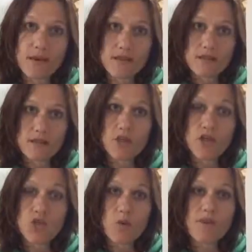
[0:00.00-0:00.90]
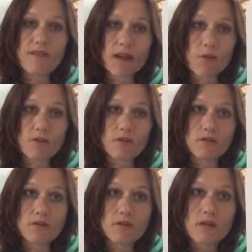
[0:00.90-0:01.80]
it, a short vowel,
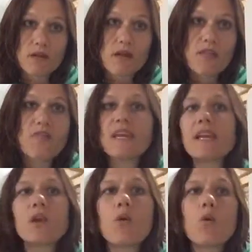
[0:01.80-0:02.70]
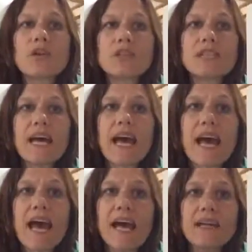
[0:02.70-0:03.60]
then in order to
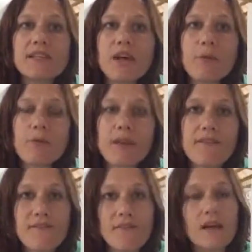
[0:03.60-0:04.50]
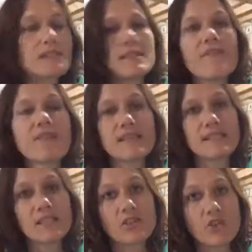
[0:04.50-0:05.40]
add a suffix
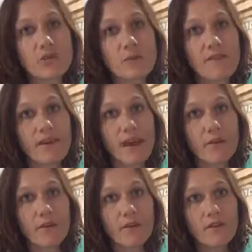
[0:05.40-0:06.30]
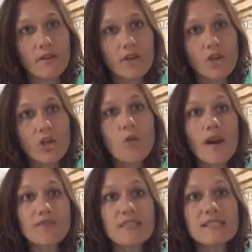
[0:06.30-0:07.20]
that starts with a vowel, you
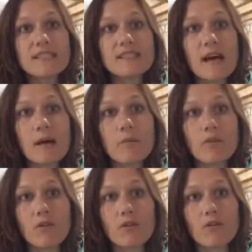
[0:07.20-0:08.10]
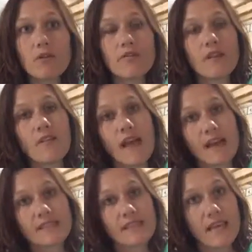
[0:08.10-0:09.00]
have to double the
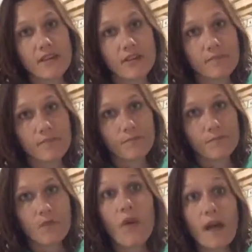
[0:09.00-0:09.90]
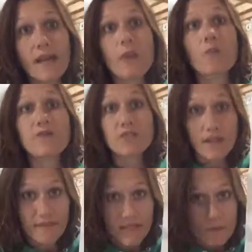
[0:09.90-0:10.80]
last letter, okay? And we've
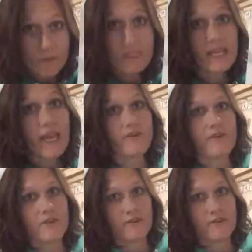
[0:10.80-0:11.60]
done this together,